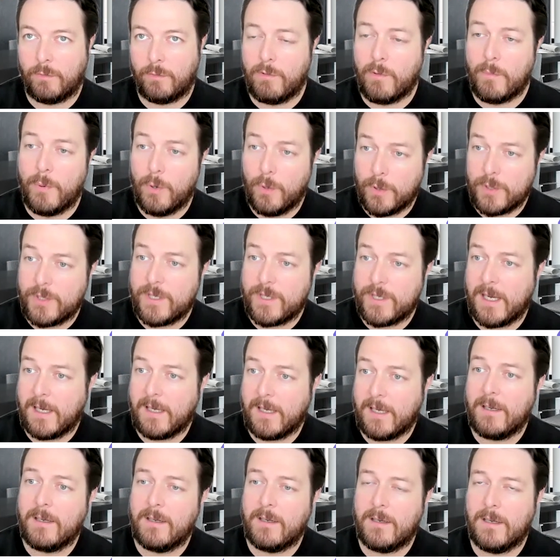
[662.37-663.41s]
through
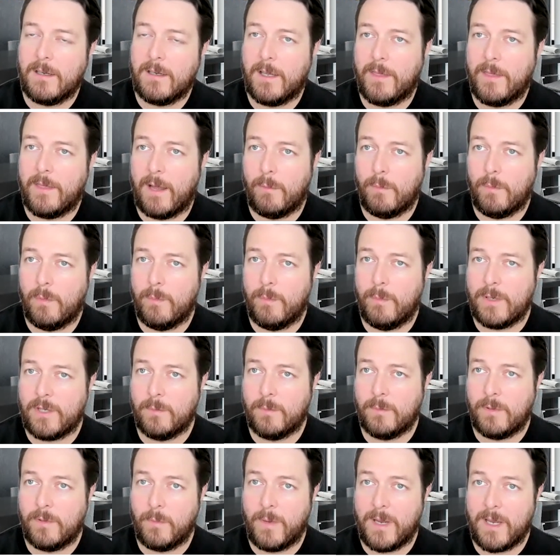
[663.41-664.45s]
reporting, and that will be
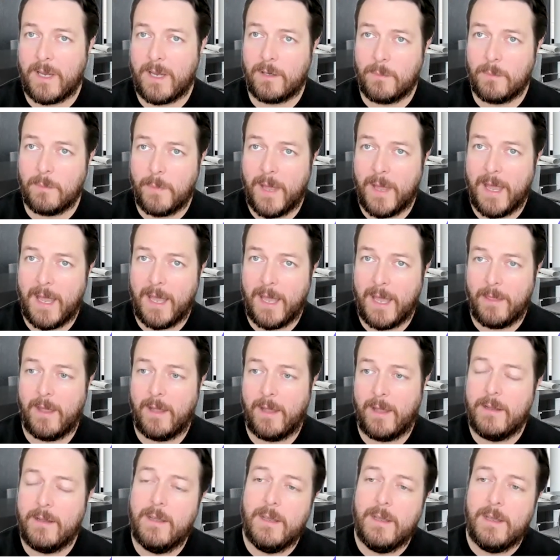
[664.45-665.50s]
something we can compare
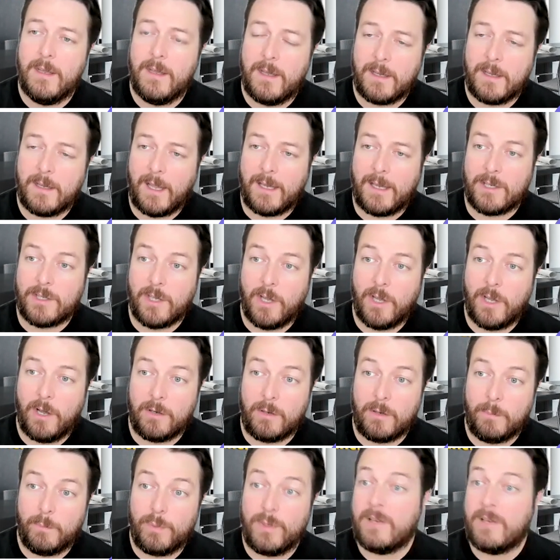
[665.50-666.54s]
then against
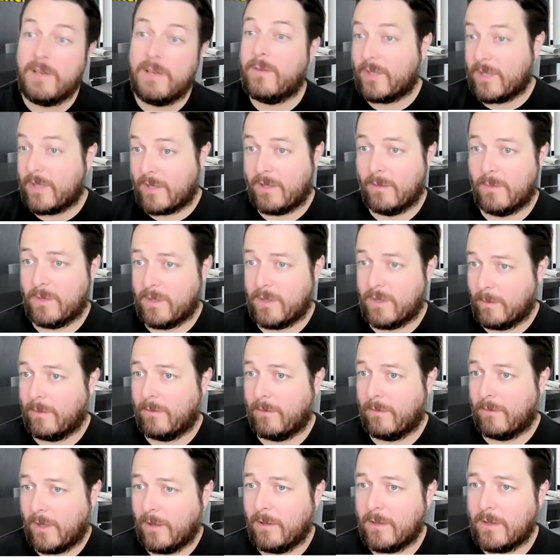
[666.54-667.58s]
our previous systems that
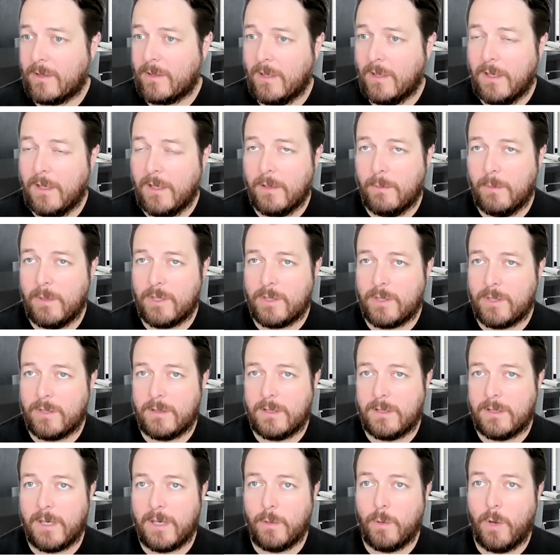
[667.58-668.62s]
we've used, which,
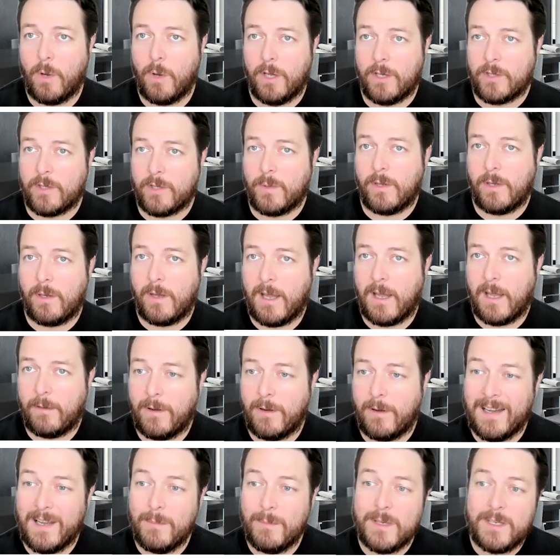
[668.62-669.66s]
to be quite honest with you, had
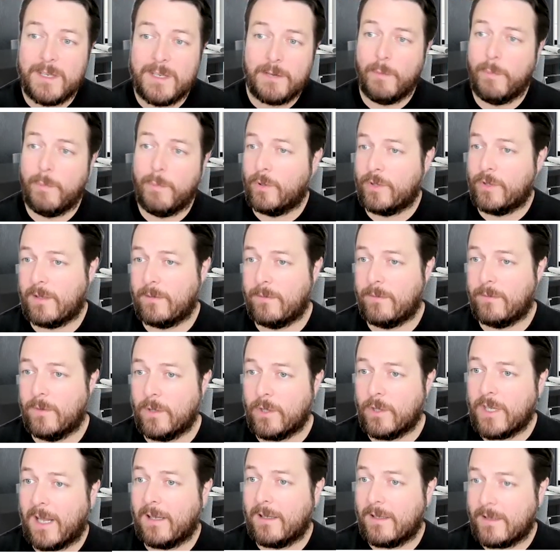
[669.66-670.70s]
very limited reporting
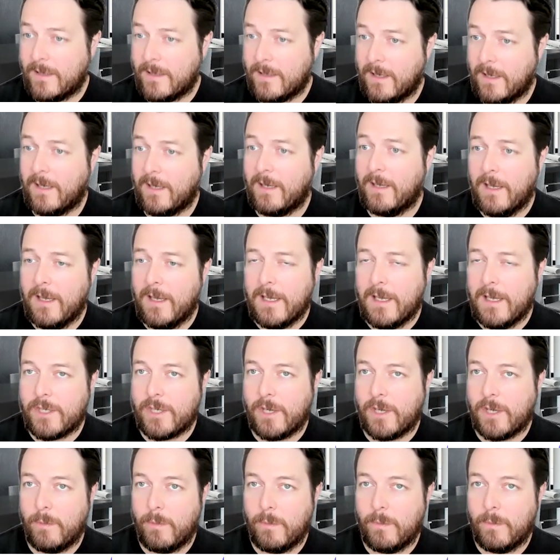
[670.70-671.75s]
functionality.
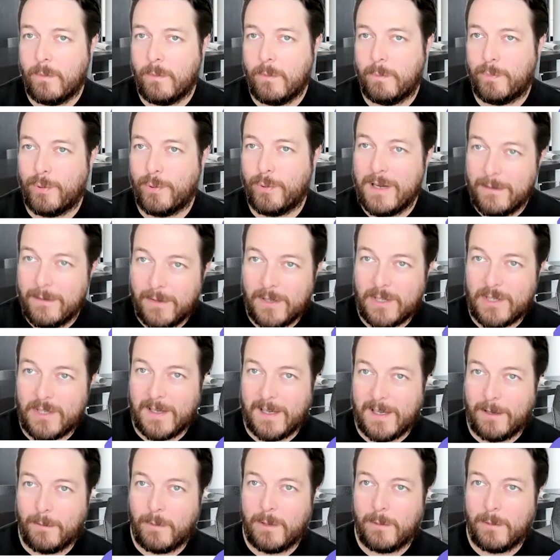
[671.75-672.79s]
So
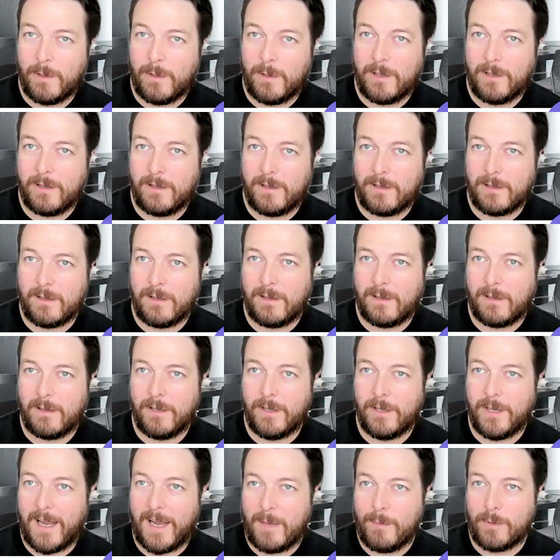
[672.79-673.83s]
previously, we were
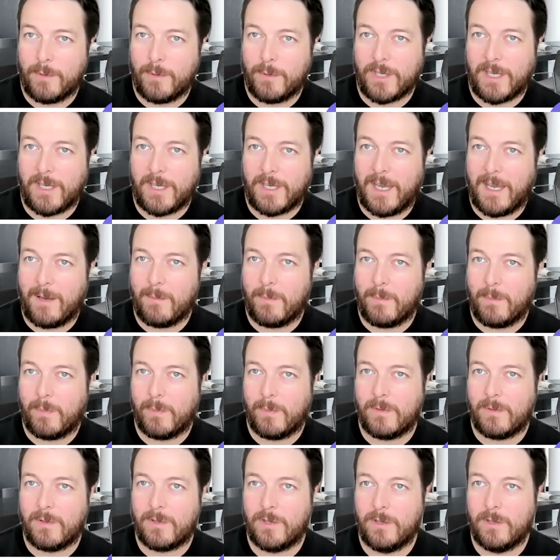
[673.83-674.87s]
unable to keep
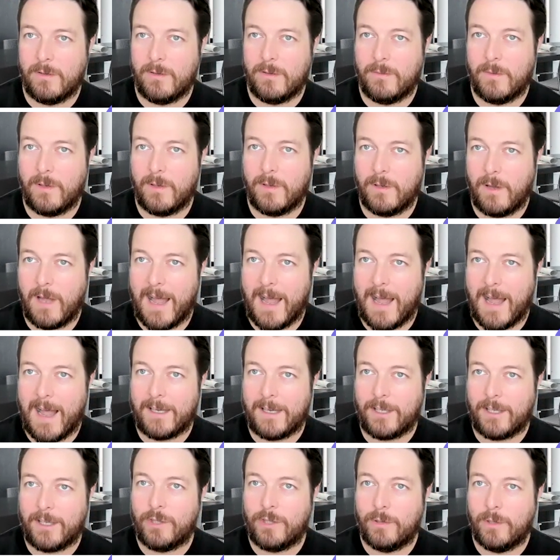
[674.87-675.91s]
sort of
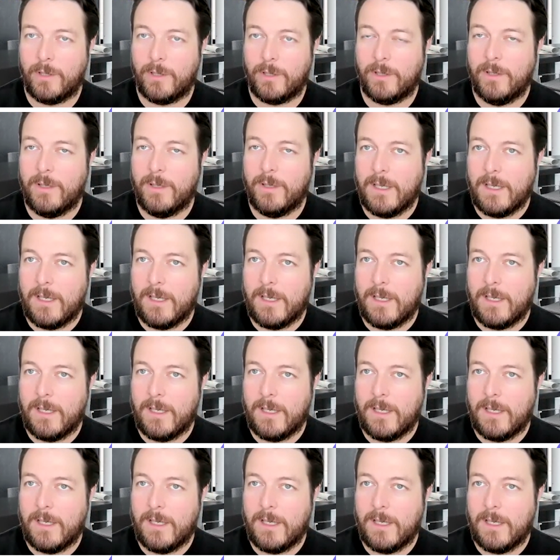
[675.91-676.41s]
accurate